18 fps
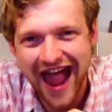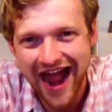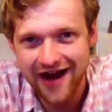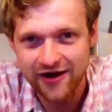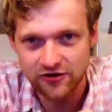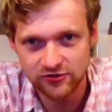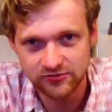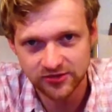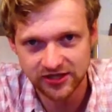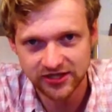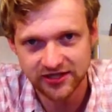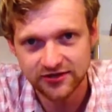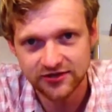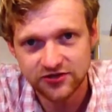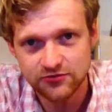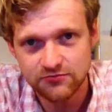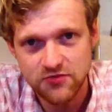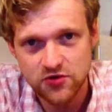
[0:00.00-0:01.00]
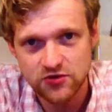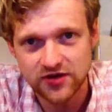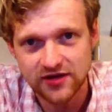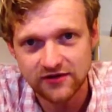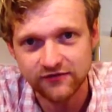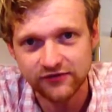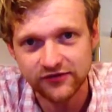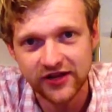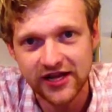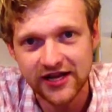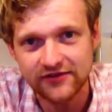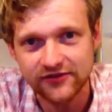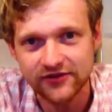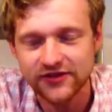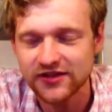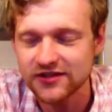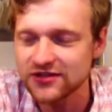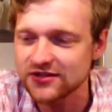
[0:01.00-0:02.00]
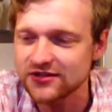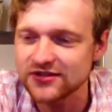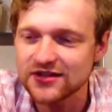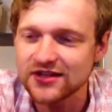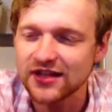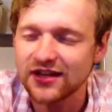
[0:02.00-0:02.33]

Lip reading: caramelly, smoky flavour that just